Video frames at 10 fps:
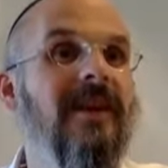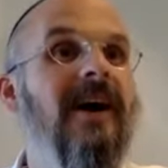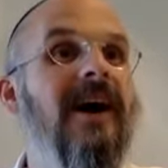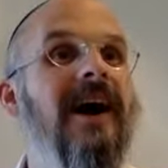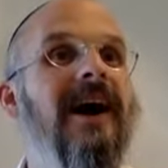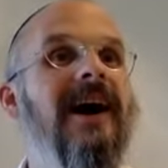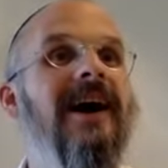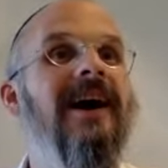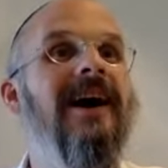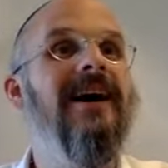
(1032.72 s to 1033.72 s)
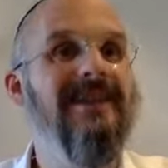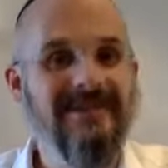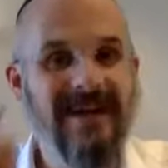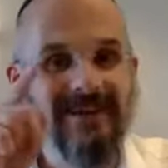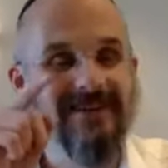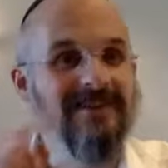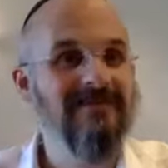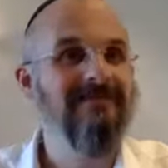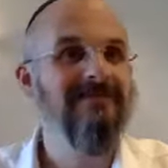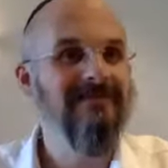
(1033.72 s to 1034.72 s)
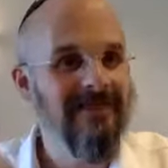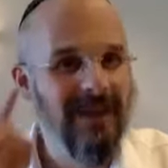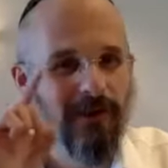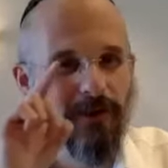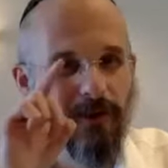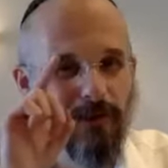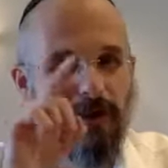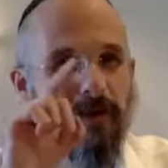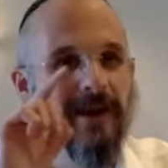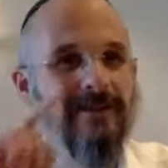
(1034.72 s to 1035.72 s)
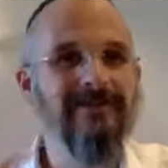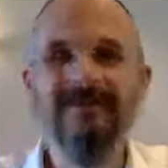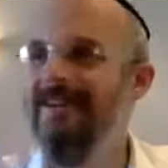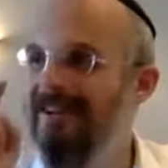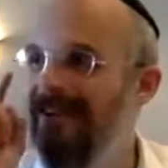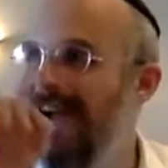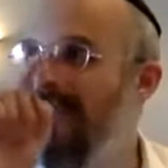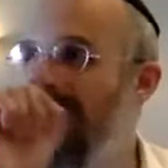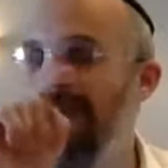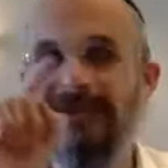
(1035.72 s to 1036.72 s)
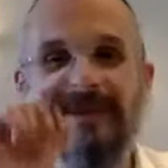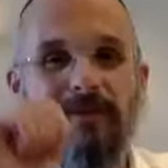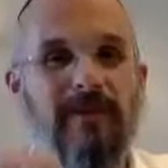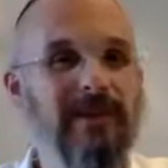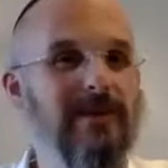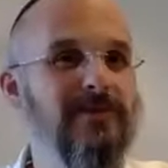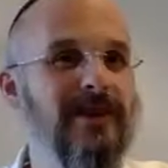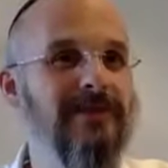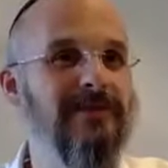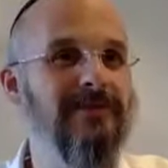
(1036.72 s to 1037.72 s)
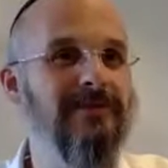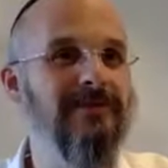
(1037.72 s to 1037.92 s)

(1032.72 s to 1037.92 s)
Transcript: Ah, exactly. Now you're going the right way. Now you're starting to understand what the Alter is trying to do.